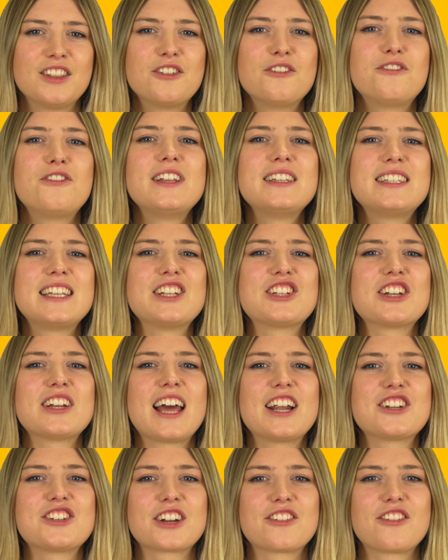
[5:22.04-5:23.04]
The vintage
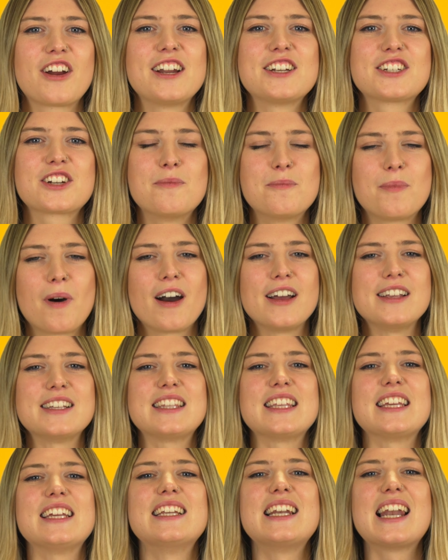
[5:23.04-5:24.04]
electric range combines
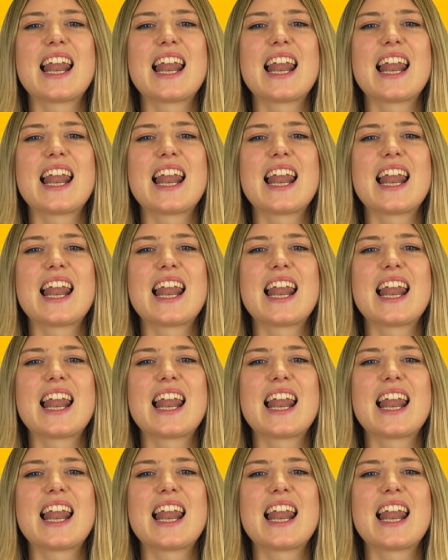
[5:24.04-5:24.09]
the